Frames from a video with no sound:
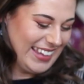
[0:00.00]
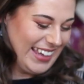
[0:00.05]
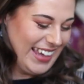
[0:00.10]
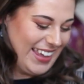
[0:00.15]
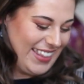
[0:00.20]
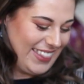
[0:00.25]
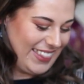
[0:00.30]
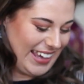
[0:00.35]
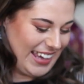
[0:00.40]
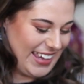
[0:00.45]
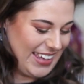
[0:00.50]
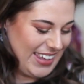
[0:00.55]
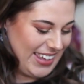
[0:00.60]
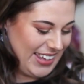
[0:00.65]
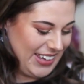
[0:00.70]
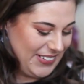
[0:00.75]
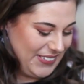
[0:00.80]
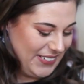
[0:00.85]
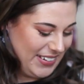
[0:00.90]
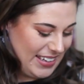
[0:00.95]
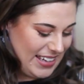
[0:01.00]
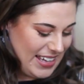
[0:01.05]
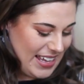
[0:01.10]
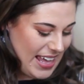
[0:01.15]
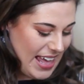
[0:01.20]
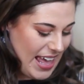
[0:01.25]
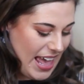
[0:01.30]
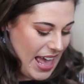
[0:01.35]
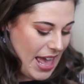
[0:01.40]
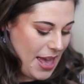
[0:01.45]
Thank you.
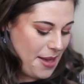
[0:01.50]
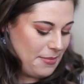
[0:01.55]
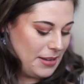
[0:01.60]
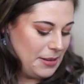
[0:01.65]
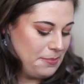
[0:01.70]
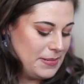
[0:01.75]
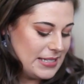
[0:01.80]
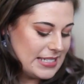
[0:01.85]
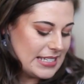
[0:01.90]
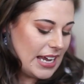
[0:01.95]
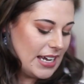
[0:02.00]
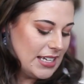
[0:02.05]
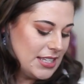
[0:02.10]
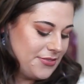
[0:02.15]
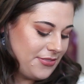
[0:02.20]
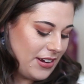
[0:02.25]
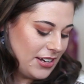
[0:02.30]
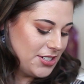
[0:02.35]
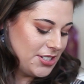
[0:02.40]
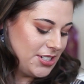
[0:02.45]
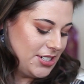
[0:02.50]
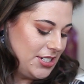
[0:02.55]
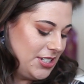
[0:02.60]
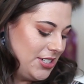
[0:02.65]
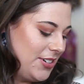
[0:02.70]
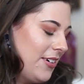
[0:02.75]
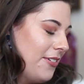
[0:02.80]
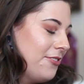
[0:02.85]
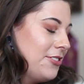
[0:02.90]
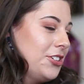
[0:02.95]
And besides fashion, do
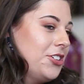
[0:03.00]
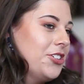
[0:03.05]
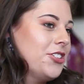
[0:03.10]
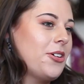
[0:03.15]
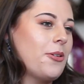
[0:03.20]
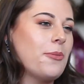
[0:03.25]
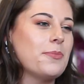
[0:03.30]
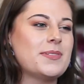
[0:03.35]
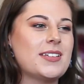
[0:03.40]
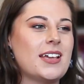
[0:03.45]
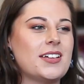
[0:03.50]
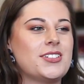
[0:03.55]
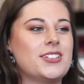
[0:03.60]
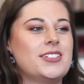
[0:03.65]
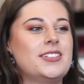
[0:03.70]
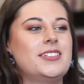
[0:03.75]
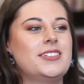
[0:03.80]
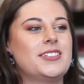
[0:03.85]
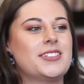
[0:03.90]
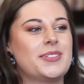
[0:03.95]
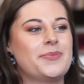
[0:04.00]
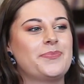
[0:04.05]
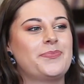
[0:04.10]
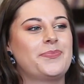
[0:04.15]
you have any other obsessions?